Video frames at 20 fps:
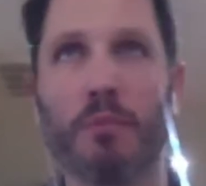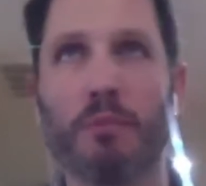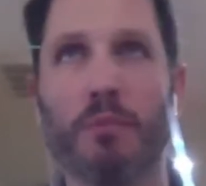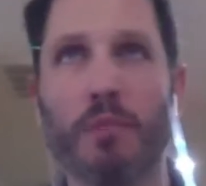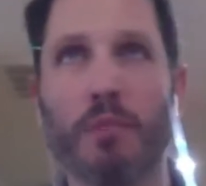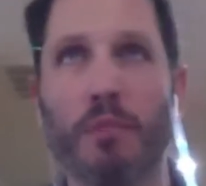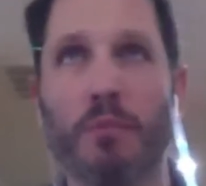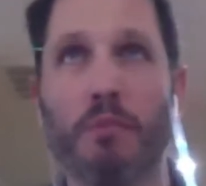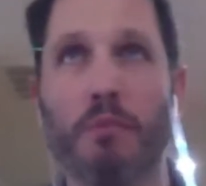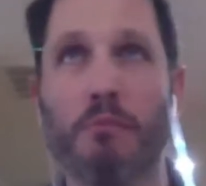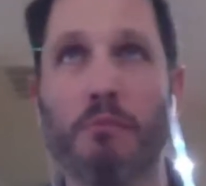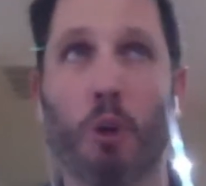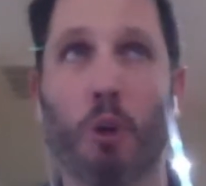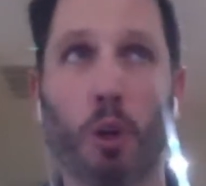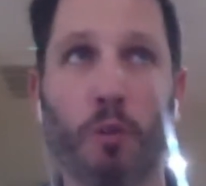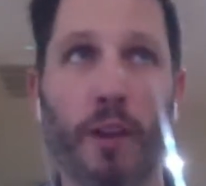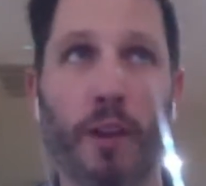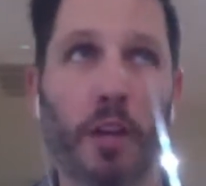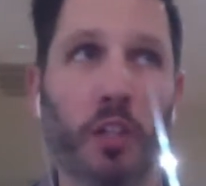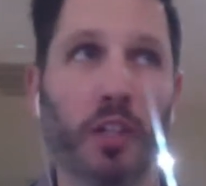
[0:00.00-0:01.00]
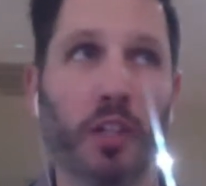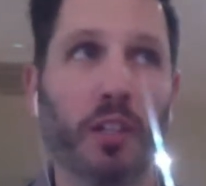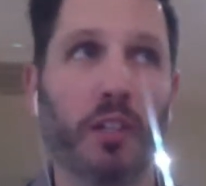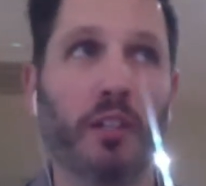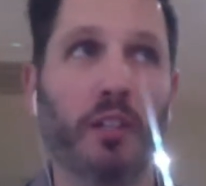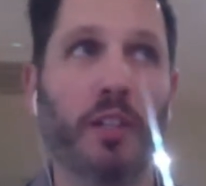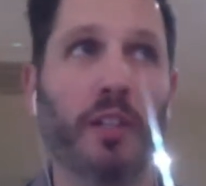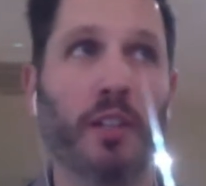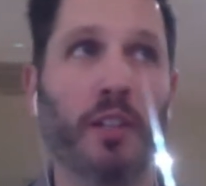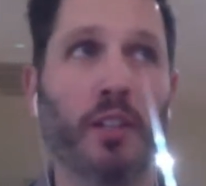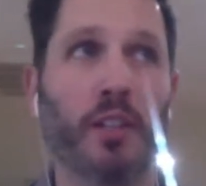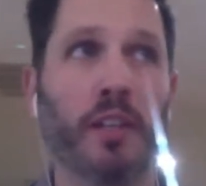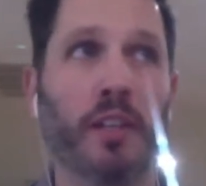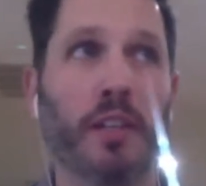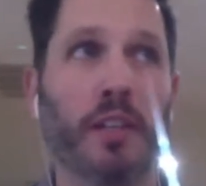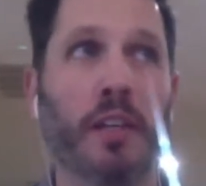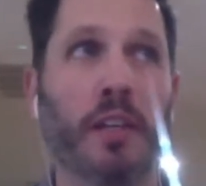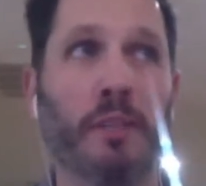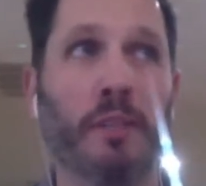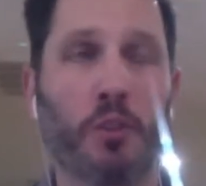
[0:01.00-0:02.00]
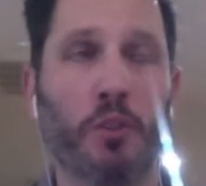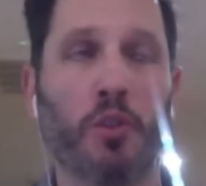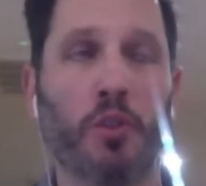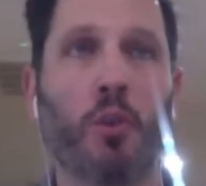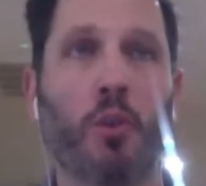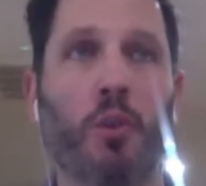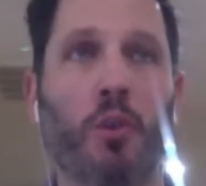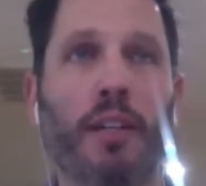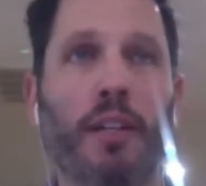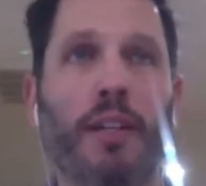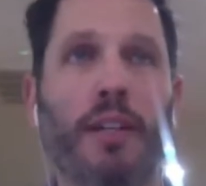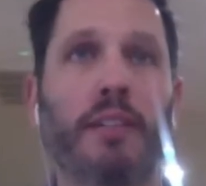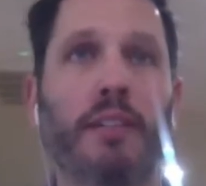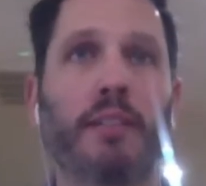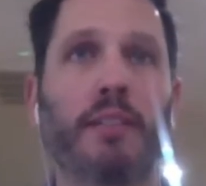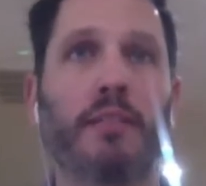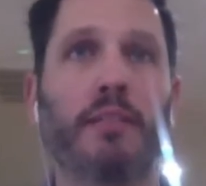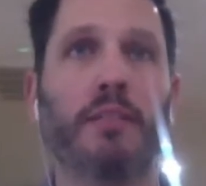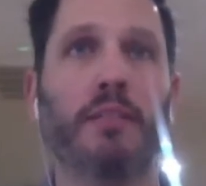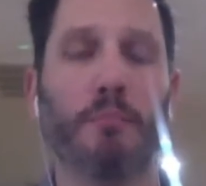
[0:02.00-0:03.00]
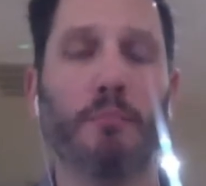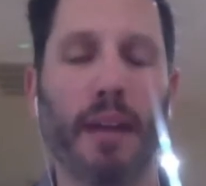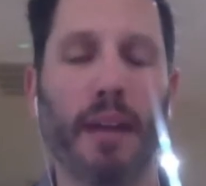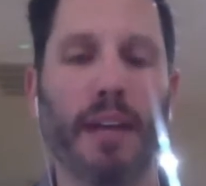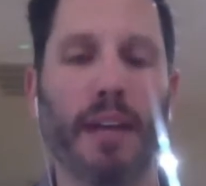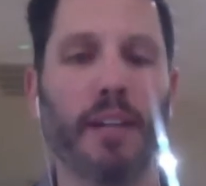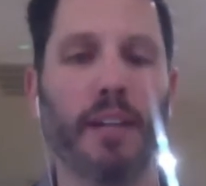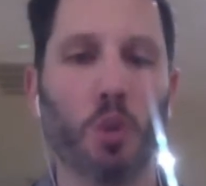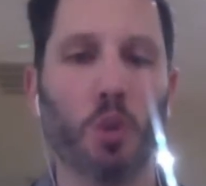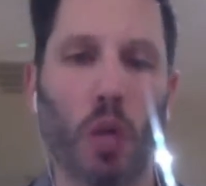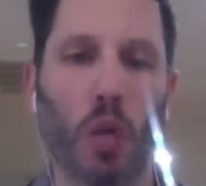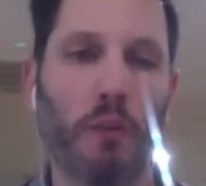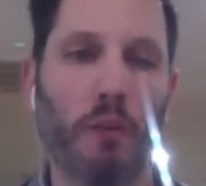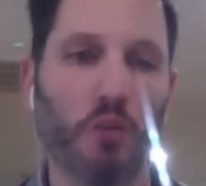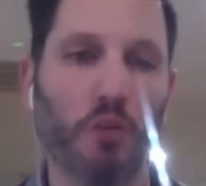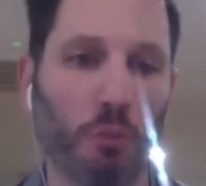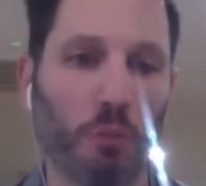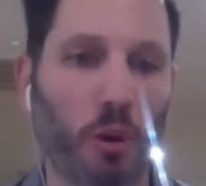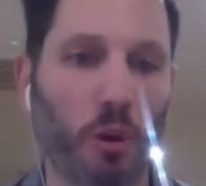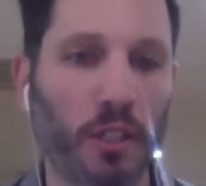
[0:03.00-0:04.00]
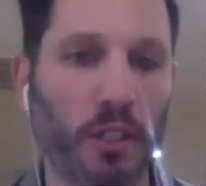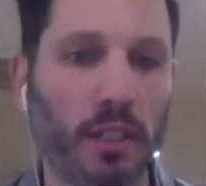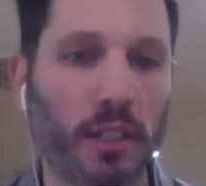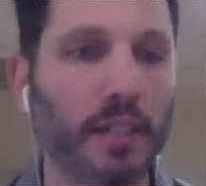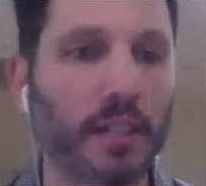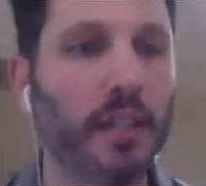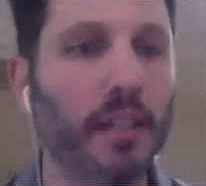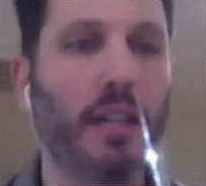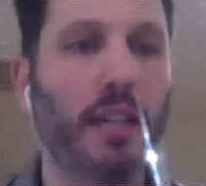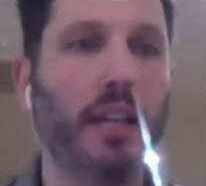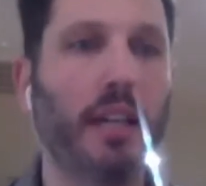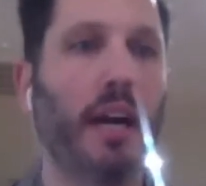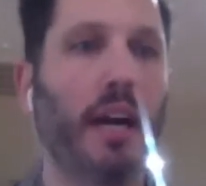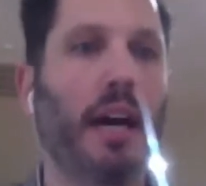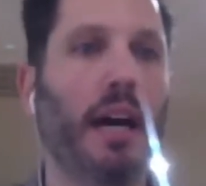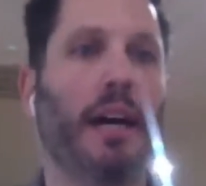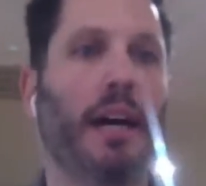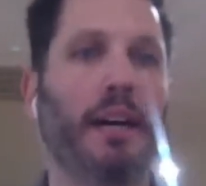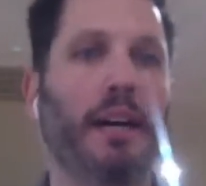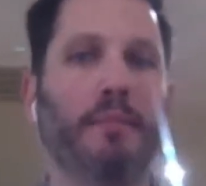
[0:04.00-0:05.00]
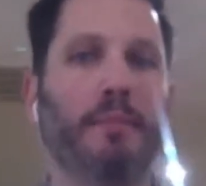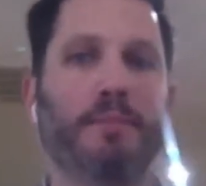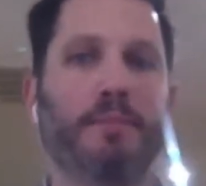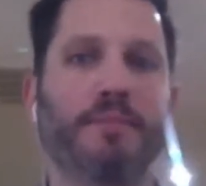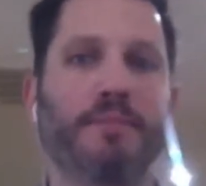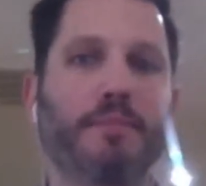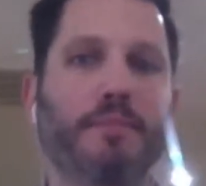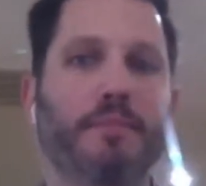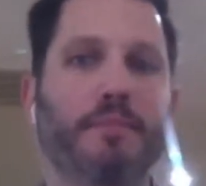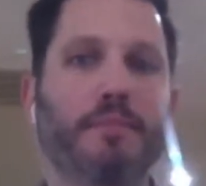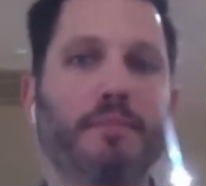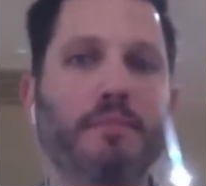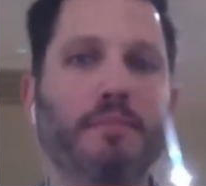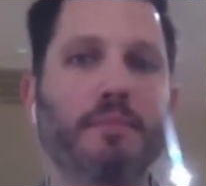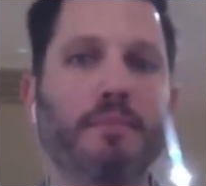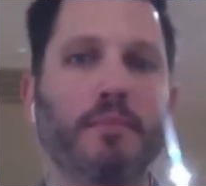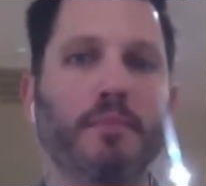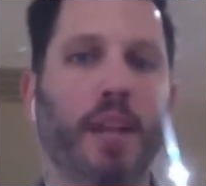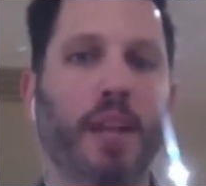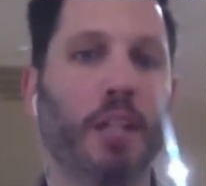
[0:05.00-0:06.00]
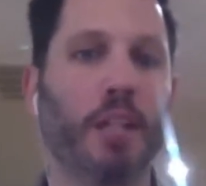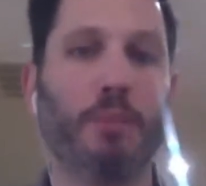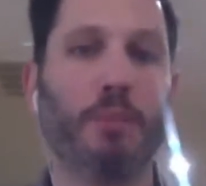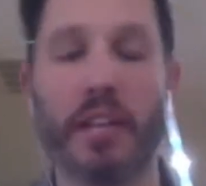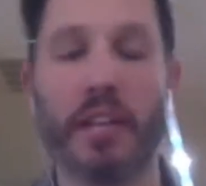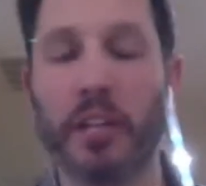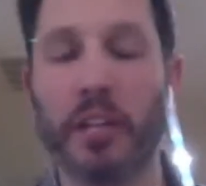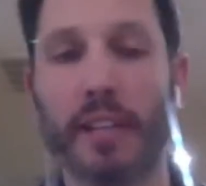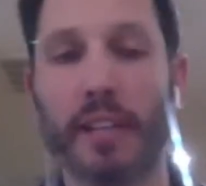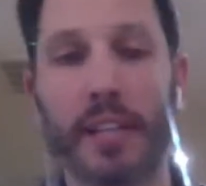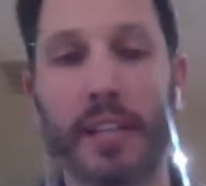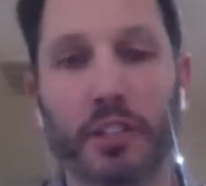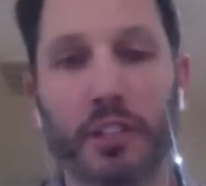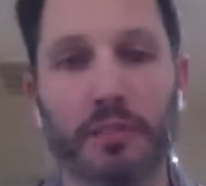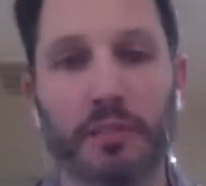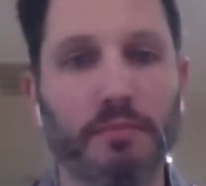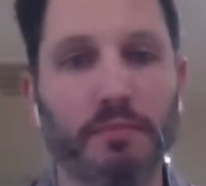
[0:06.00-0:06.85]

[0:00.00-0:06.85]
motivation, inventory, demand drives the market, not speculation.